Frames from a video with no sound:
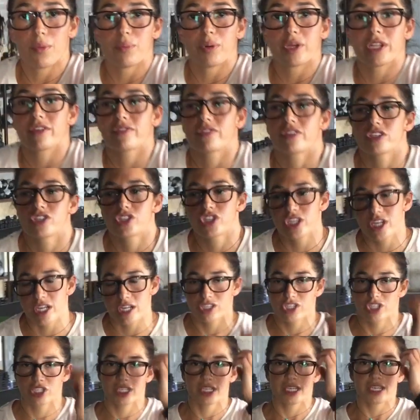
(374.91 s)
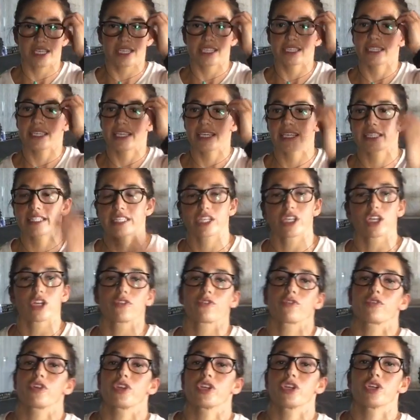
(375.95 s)
But if the GHD is
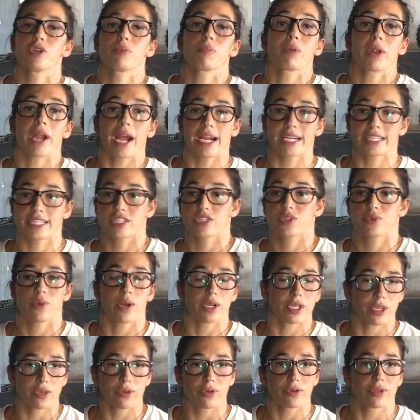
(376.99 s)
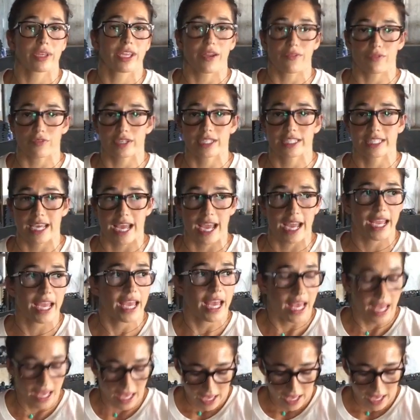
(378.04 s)
easier for you to practice regularly every day,